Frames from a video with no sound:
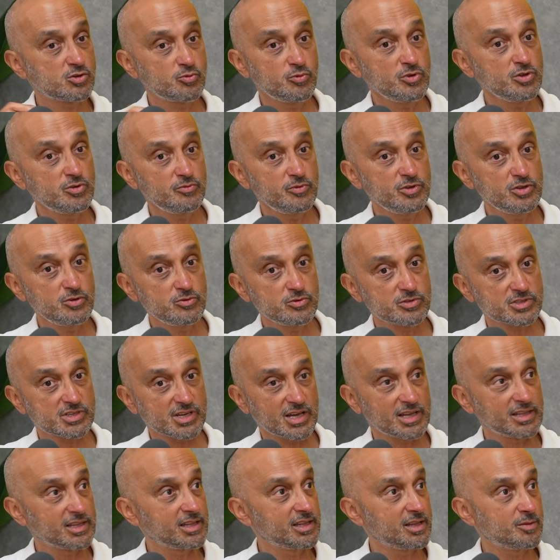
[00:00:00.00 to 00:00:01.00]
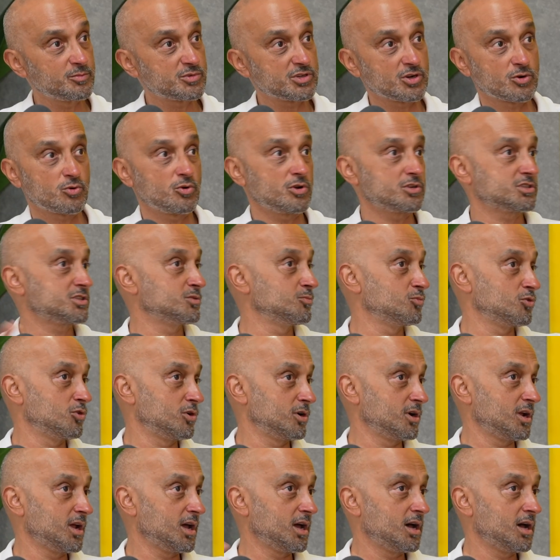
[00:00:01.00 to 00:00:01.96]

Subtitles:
We use LLMs across the board.